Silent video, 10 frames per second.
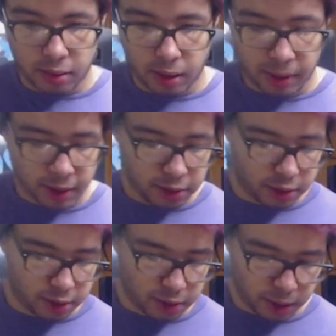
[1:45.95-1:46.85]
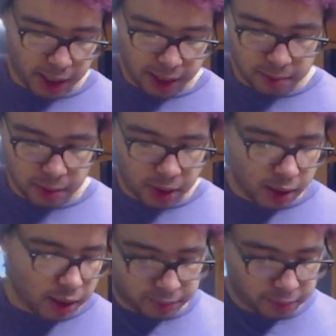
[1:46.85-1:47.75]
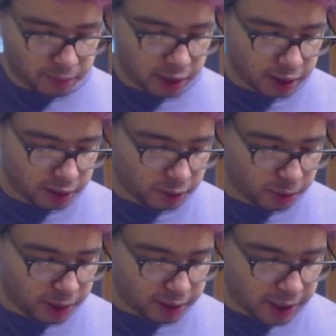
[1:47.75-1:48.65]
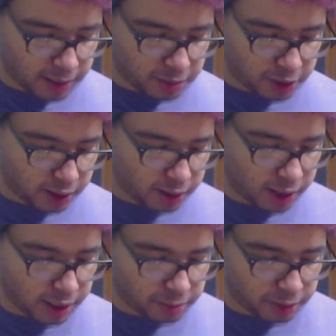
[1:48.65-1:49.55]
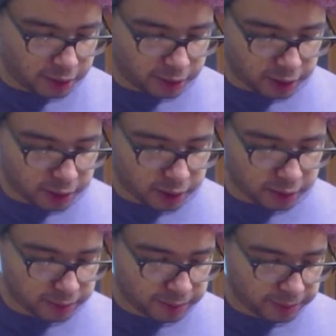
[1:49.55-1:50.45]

I'm actually so hyped. Middle of the week type shit. That's pretty fair, yeah.